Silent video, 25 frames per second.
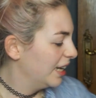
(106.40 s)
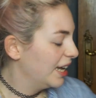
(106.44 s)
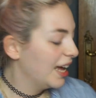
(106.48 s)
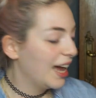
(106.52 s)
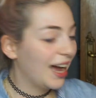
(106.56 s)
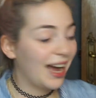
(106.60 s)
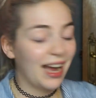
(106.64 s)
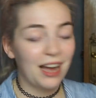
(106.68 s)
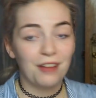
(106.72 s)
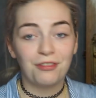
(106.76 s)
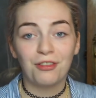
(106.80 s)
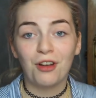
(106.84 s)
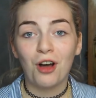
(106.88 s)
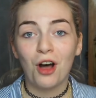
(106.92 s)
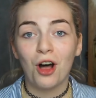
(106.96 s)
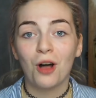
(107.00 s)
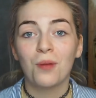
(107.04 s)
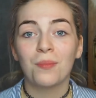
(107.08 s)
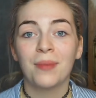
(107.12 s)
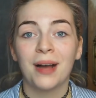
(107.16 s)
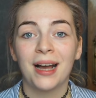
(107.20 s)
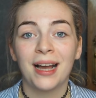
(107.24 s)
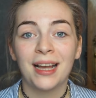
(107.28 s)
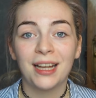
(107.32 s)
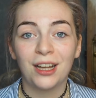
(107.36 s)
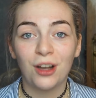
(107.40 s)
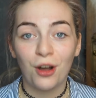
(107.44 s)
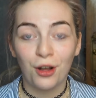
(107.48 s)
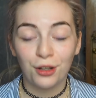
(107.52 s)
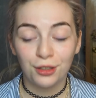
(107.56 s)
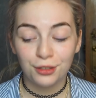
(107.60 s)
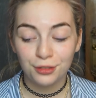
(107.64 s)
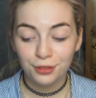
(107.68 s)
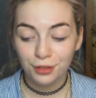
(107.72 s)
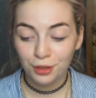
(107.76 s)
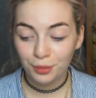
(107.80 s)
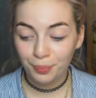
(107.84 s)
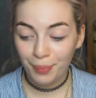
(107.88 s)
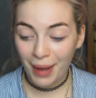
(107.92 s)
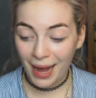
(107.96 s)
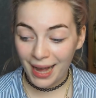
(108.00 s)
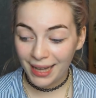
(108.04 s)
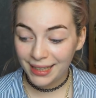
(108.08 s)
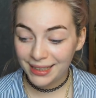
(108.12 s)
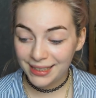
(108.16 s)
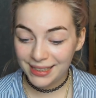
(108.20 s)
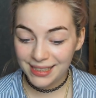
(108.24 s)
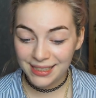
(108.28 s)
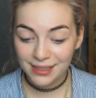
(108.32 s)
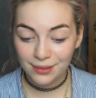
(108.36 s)
I have all my colourful
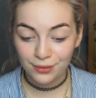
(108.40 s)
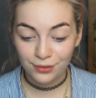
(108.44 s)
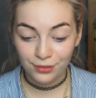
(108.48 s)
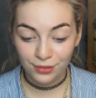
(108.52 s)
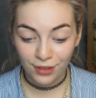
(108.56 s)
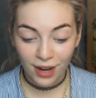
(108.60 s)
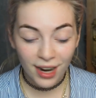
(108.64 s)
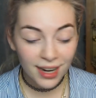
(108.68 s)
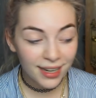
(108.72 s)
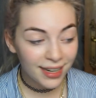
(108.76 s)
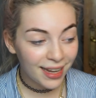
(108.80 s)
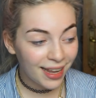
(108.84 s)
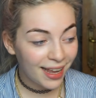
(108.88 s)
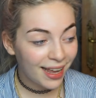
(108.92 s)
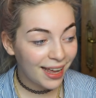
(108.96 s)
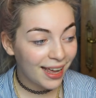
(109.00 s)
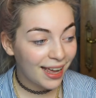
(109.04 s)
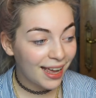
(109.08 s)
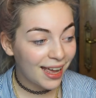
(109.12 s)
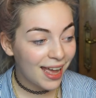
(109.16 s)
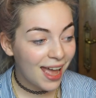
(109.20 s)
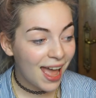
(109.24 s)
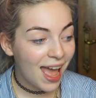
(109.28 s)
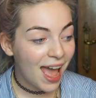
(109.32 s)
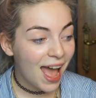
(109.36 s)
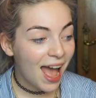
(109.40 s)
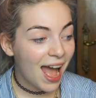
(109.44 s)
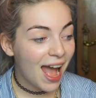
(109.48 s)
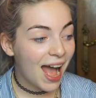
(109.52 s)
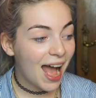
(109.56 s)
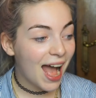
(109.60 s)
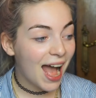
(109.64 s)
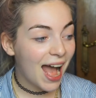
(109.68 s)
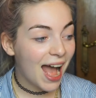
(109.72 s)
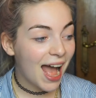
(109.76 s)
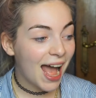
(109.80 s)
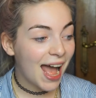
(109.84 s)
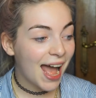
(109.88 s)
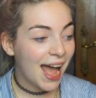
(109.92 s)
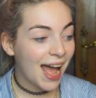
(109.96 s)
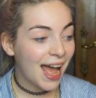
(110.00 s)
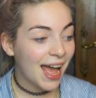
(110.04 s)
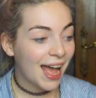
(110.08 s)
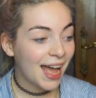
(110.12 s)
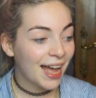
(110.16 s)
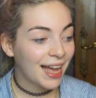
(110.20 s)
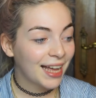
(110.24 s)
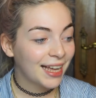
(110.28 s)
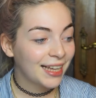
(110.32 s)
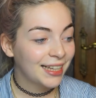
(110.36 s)
palettes right here,
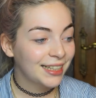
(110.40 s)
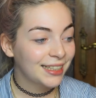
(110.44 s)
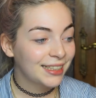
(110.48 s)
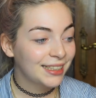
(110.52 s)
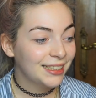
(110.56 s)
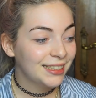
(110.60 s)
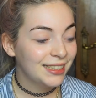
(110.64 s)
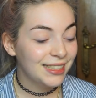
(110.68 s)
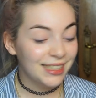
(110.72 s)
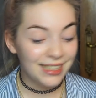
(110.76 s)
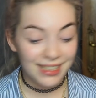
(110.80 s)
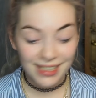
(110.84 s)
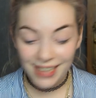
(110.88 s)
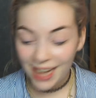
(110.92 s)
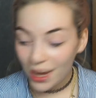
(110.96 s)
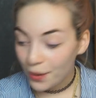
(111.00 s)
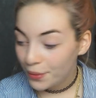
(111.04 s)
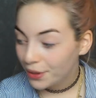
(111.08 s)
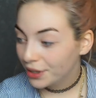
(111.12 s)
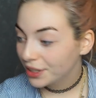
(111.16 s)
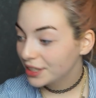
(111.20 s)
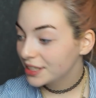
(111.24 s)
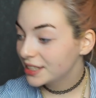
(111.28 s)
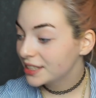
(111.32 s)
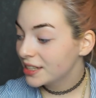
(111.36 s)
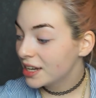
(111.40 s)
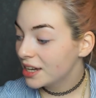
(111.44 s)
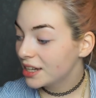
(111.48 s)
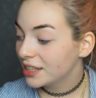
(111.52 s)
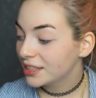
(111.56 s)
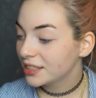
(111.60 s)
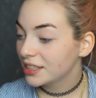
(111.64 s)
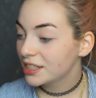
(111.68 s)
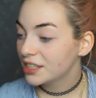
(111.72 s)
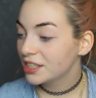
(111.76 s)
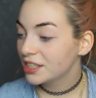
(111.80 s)
and yeah, we're gonna start.